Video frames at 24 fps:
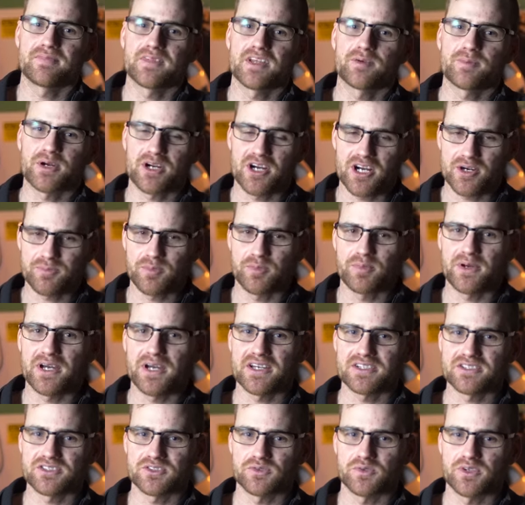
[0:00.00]
And my grandpa
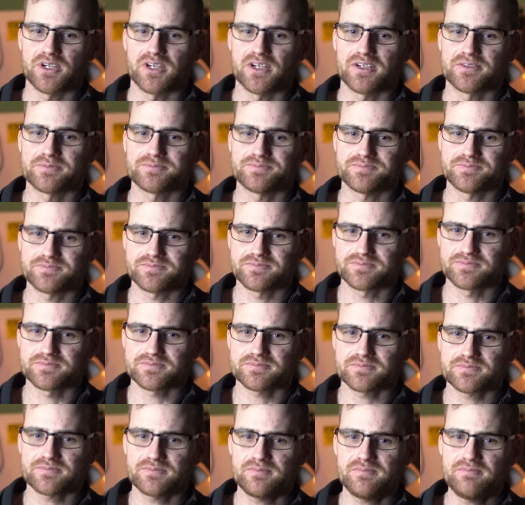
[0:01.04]
passed away,
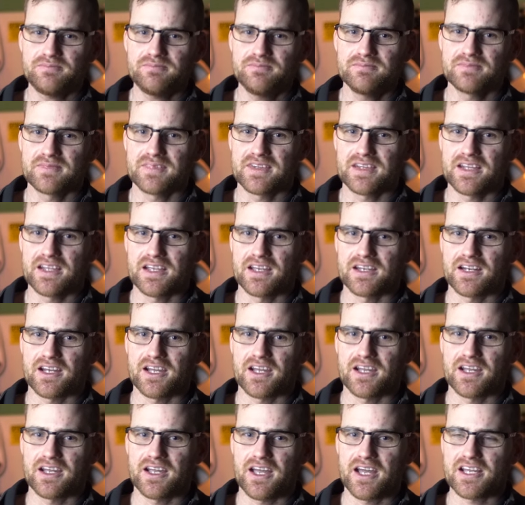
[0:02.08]
and
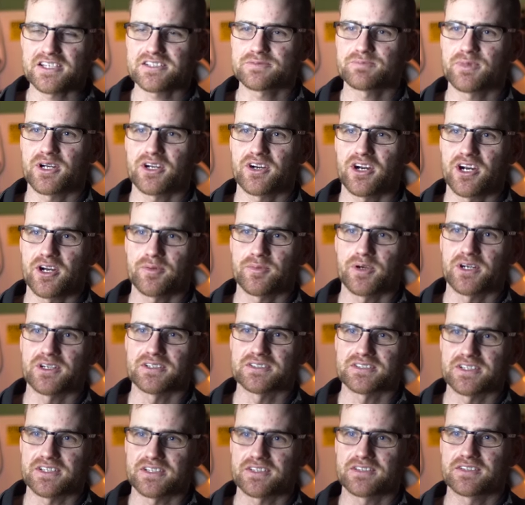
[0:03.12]
I asked my grandma, I
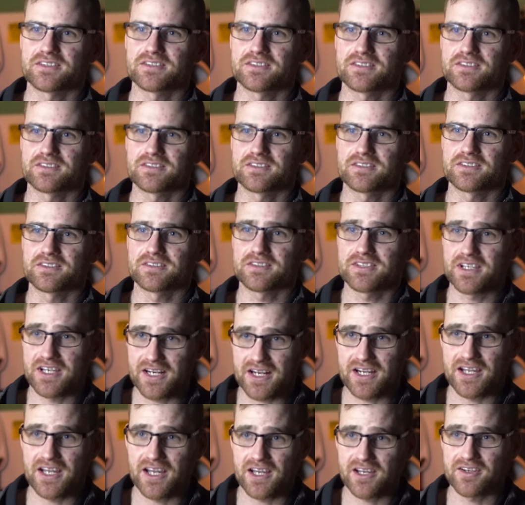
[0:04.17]
was like, "Can
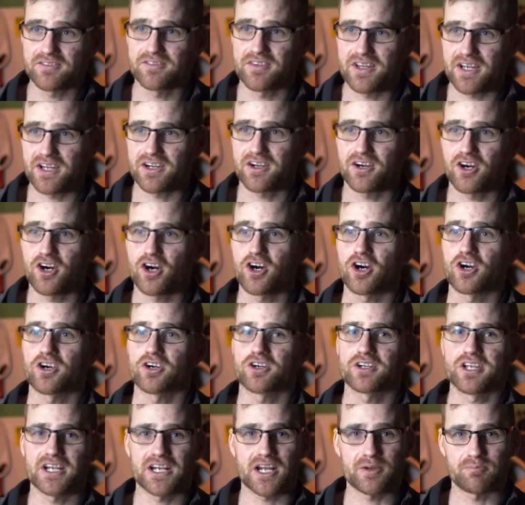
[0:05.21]
I have that car?
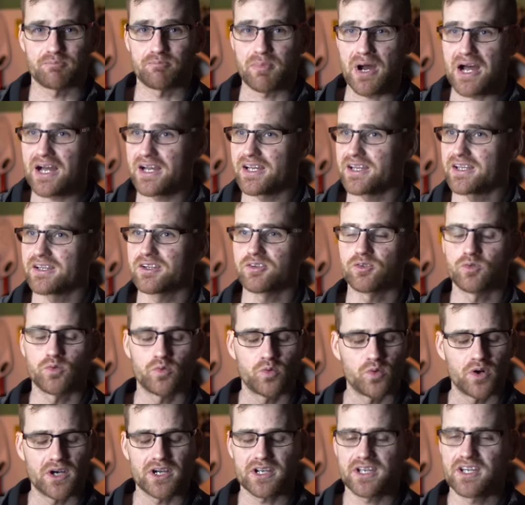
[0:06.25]
Can I buy it?
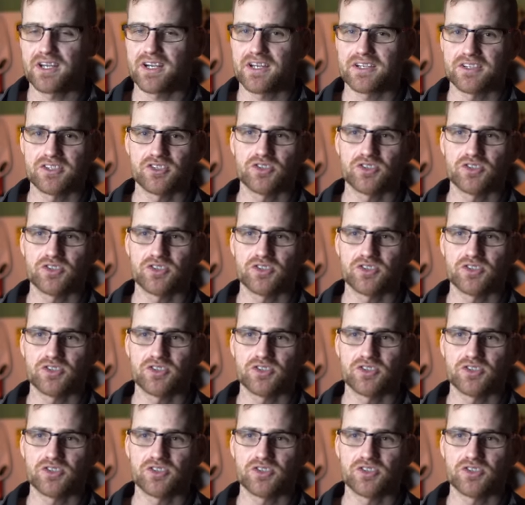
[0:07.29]
What can I